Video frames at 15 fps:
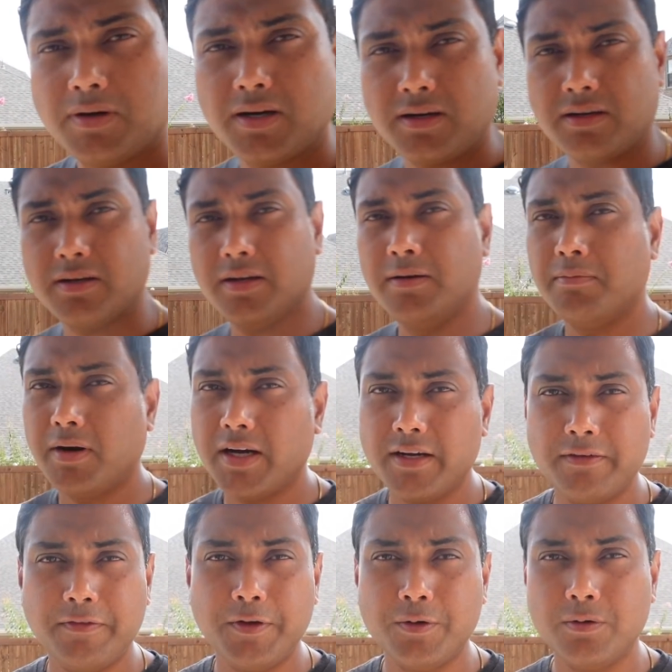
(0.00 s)
but in
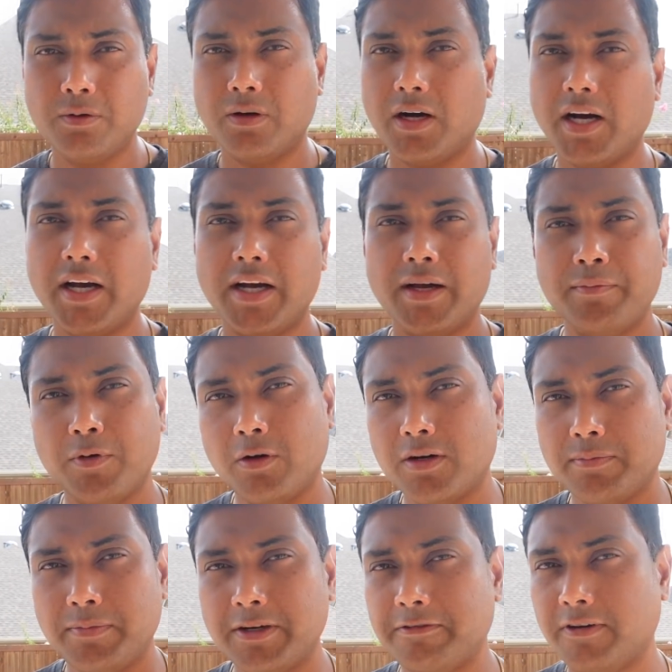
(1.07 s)
my view, I am
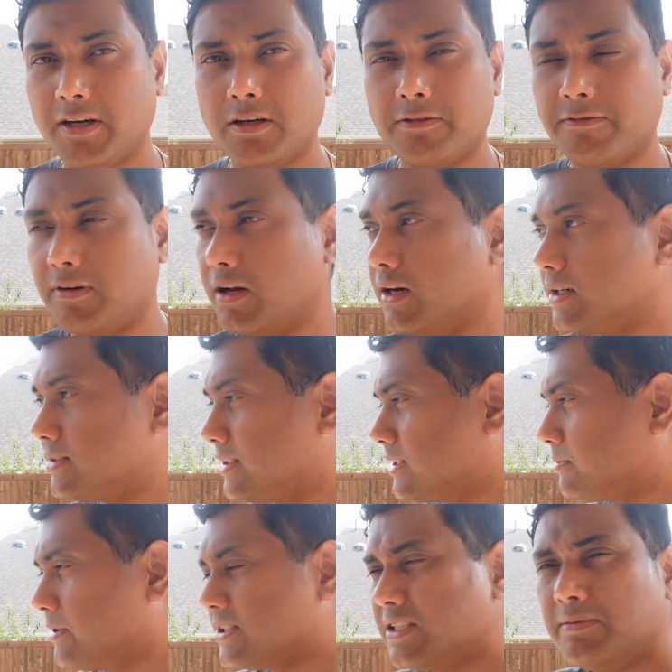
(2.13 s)
not a big fan of flowers,
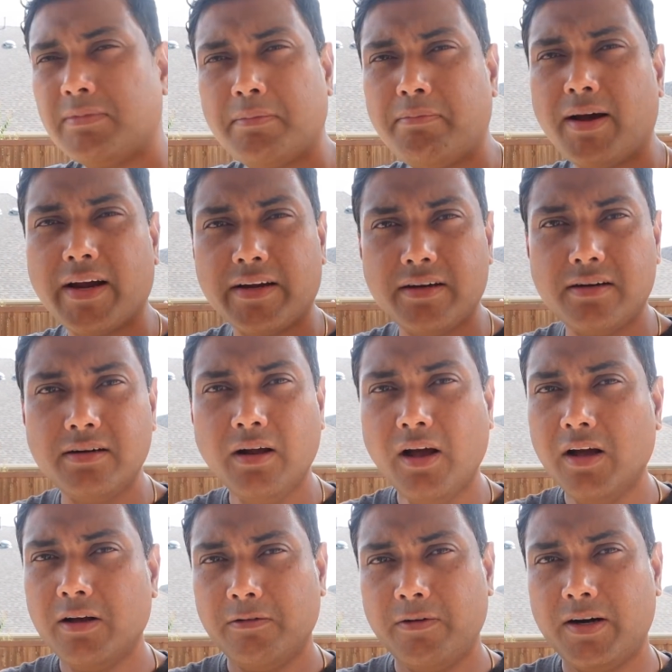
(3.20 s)
especially in my backyard
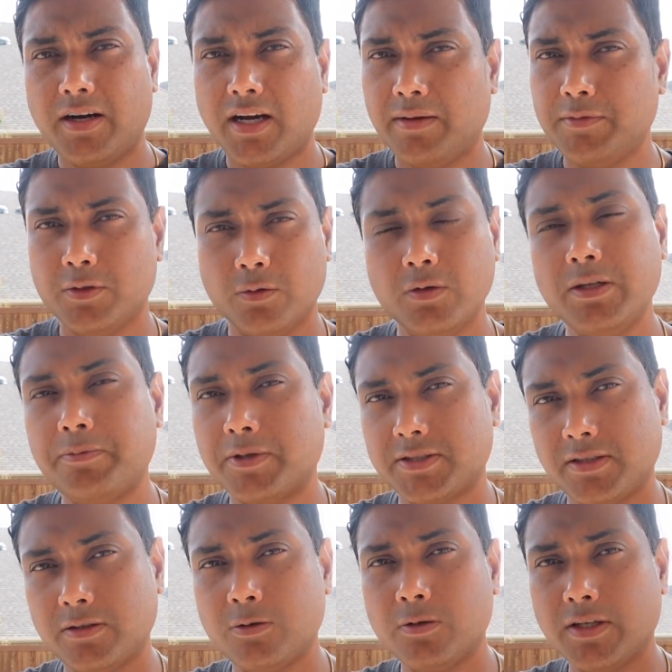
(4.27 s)
where I'm the only
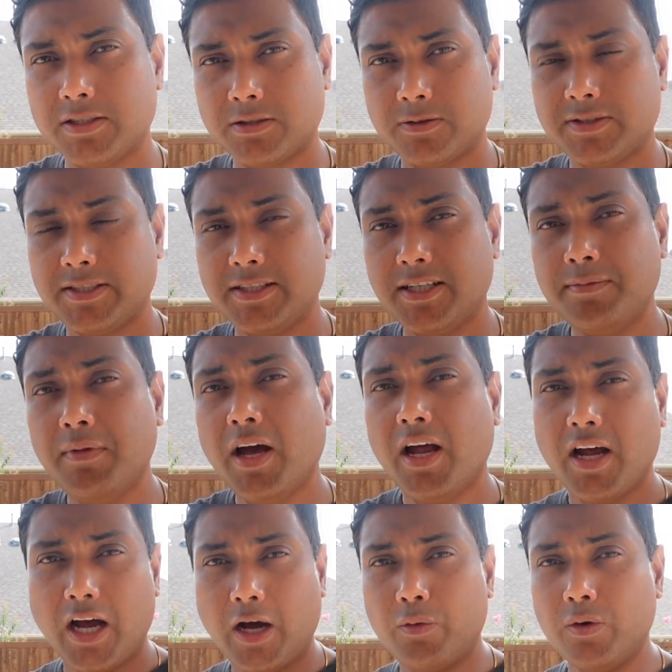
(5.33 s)
person who gets to see them.
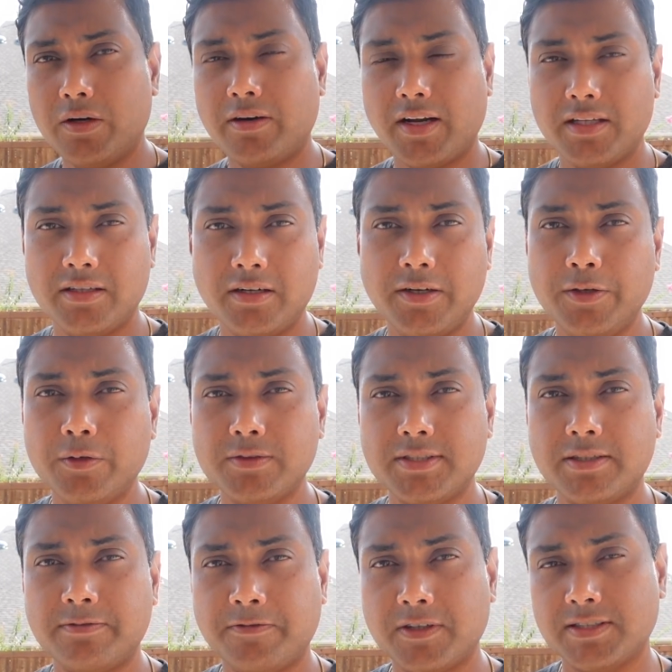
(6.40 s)
I would rather use
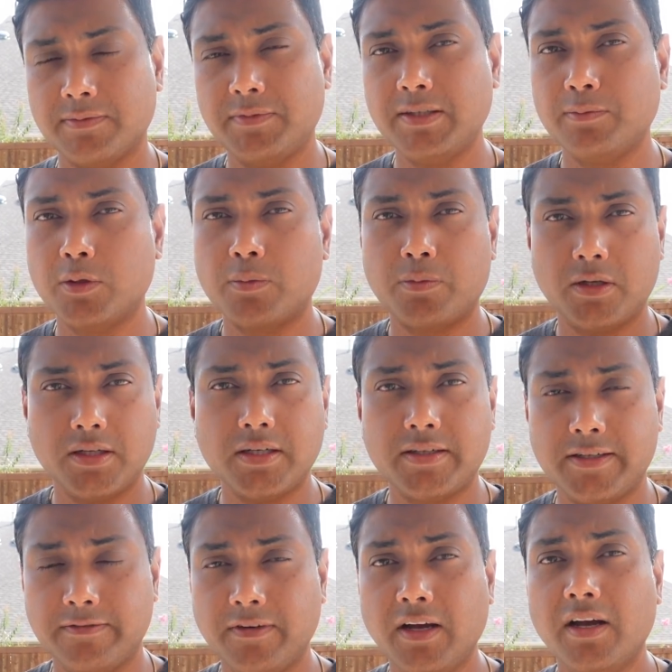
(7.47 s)
it for something more
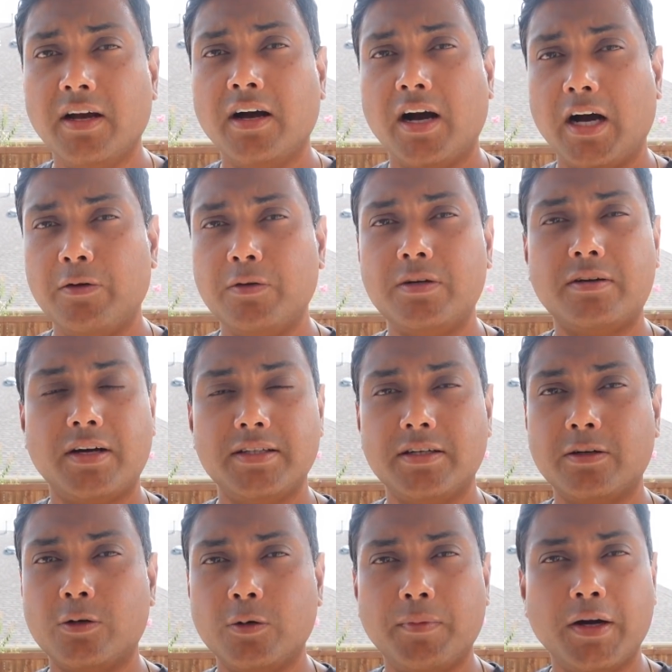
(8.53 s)
productive. I would rather
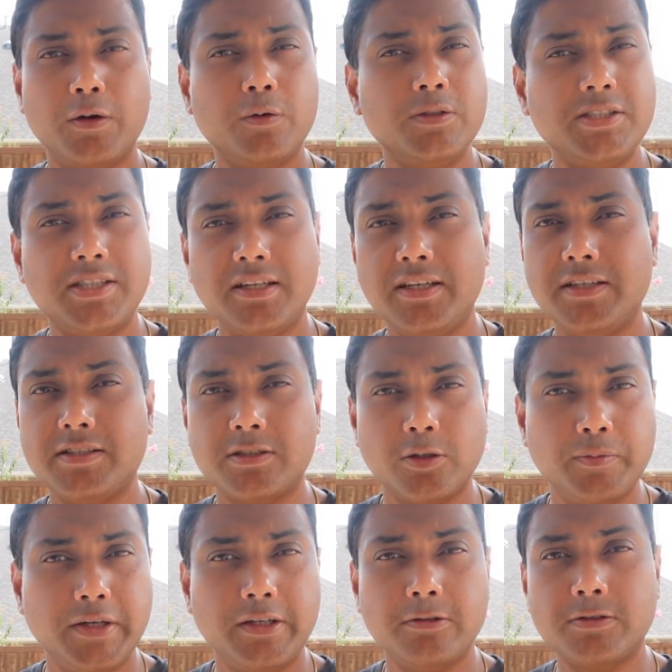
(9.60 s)
grow my own chilies,
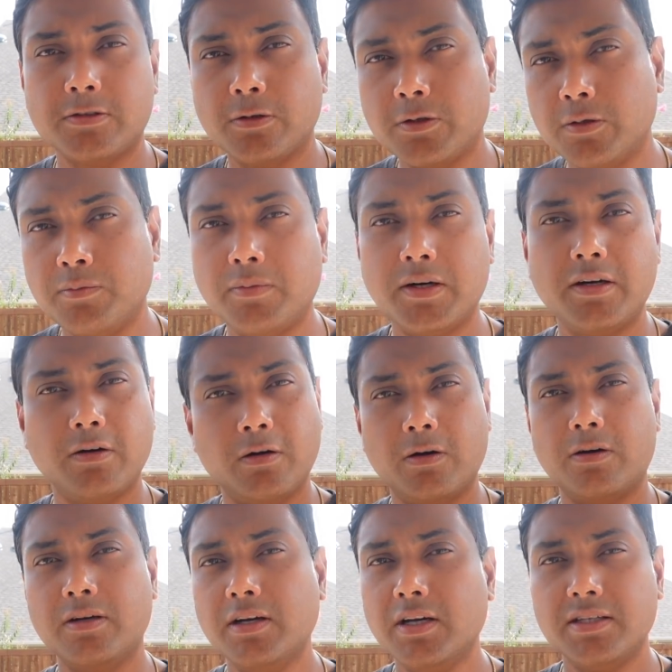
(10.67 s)
tomatoes, cucumber,
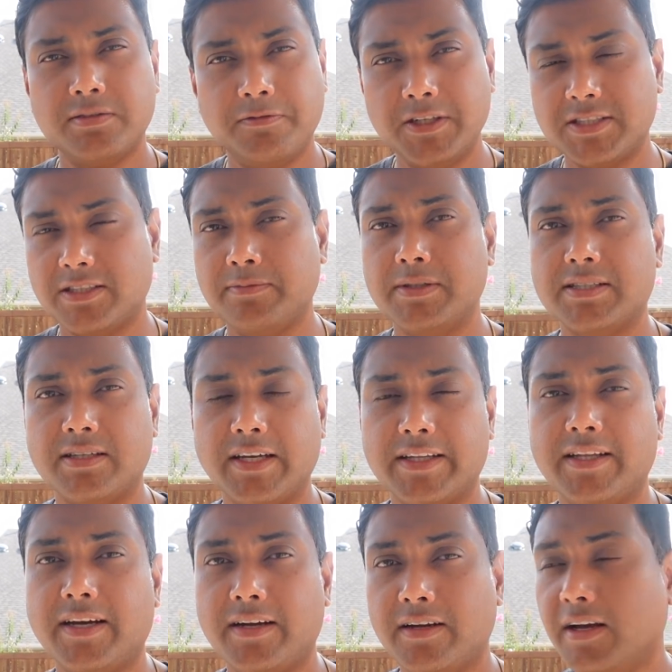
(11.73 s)
or vegetables
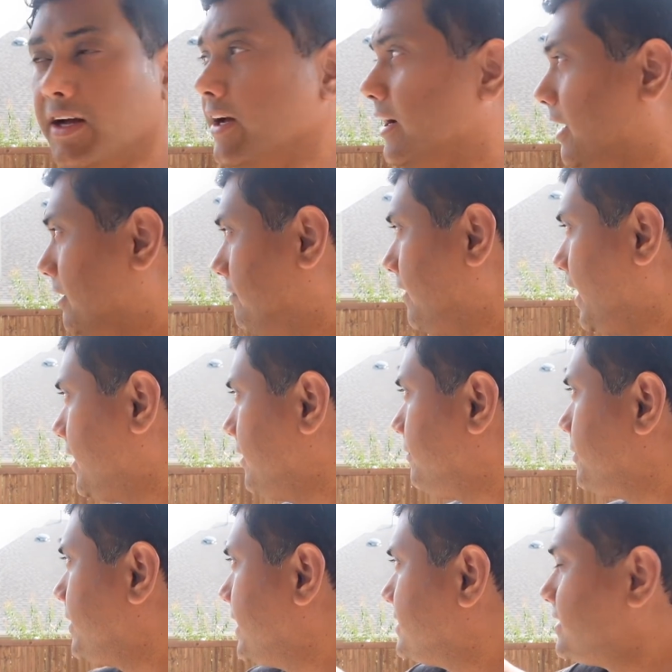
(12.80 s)
like that. In fact,
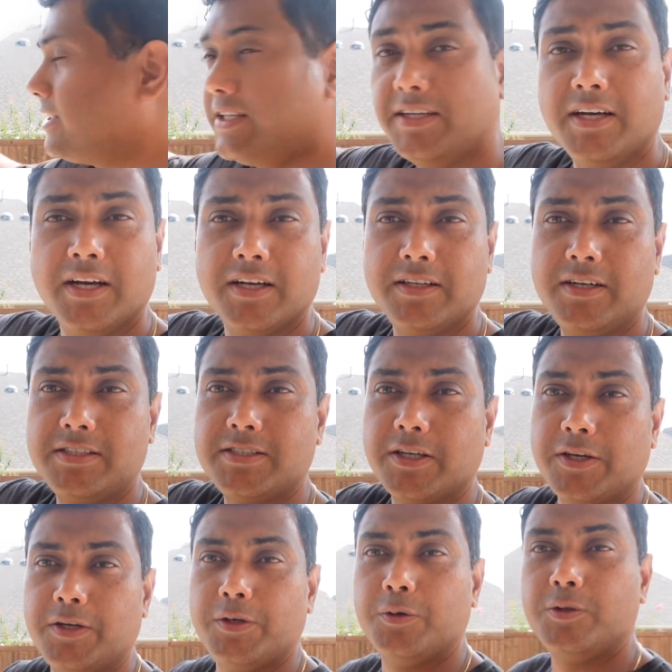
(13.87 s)
if you can see, there's
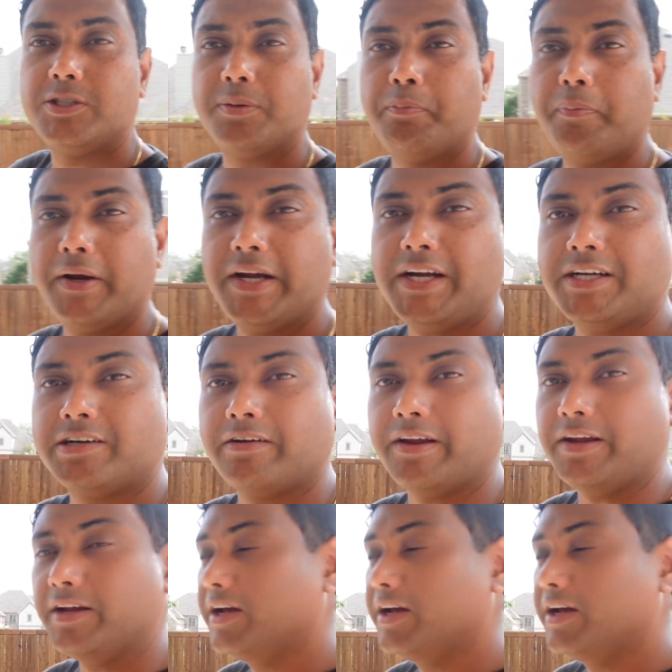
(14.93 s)
a huge pear tree